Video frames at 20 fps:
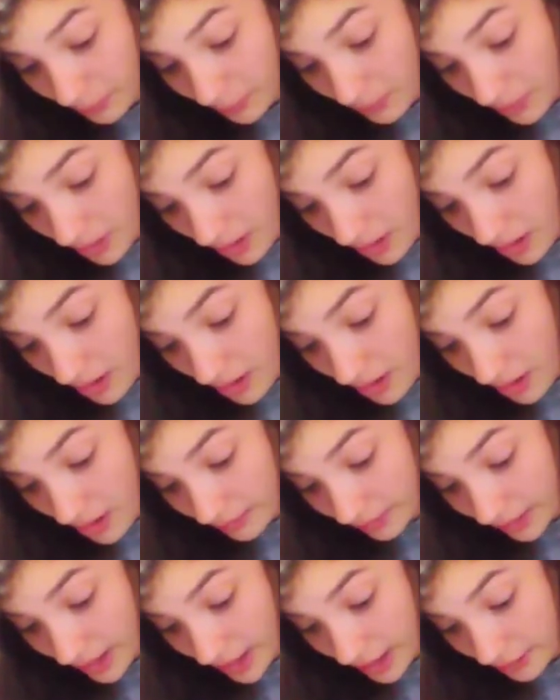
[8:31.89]

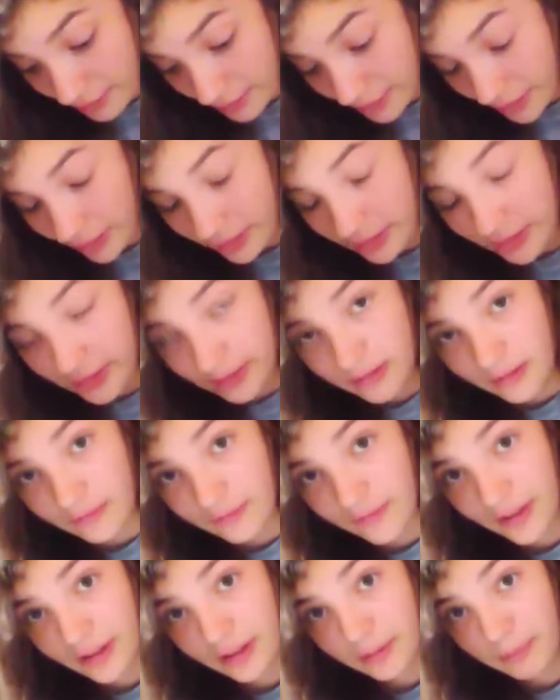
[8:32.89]
Last but not least,
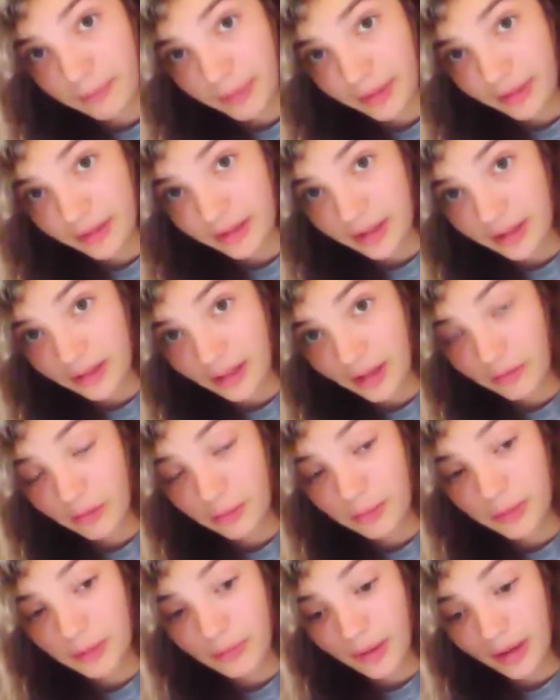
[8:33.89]
availability. They will
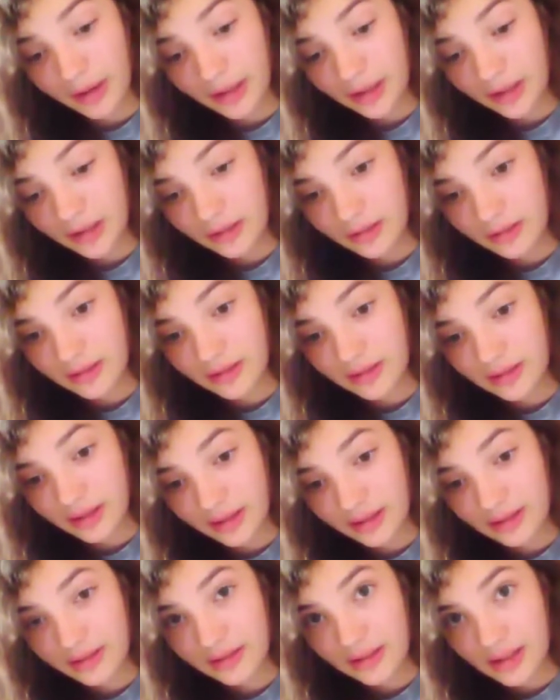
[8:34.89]
be ready the
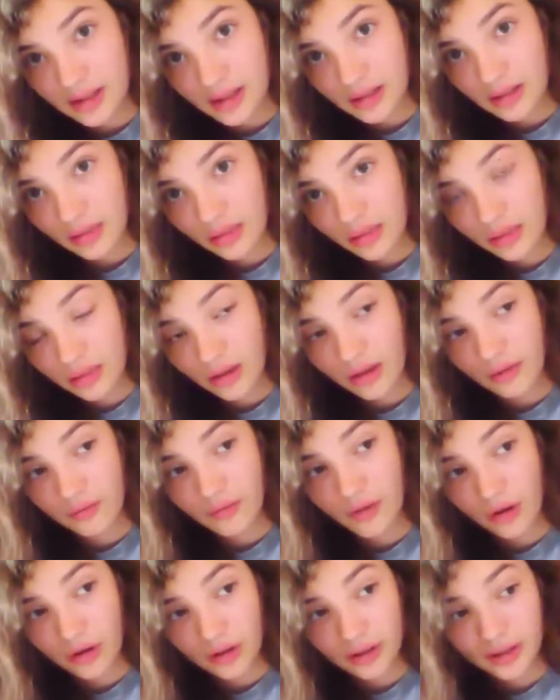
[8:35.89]
16th of
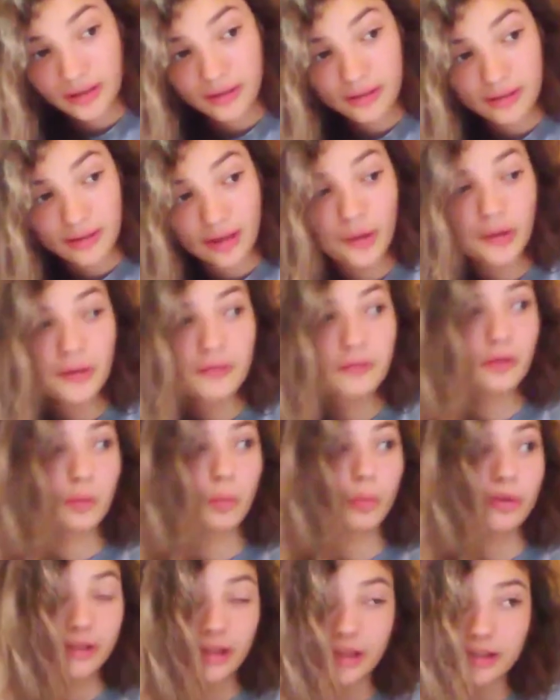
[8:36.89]
August. Now, if you
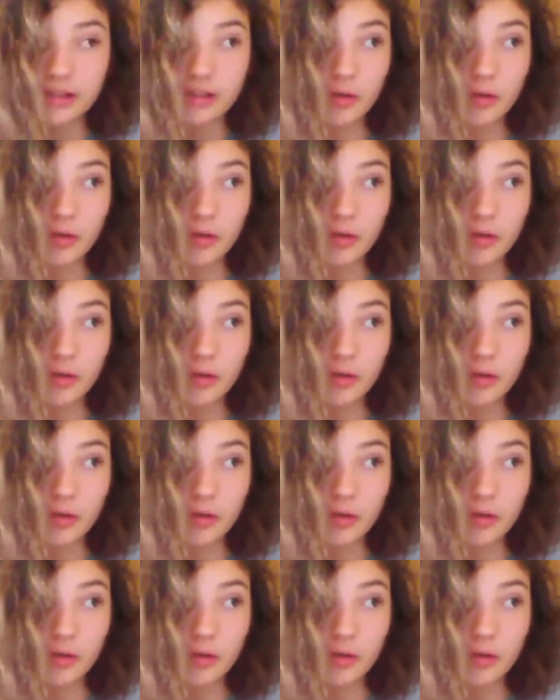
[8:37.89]
would like to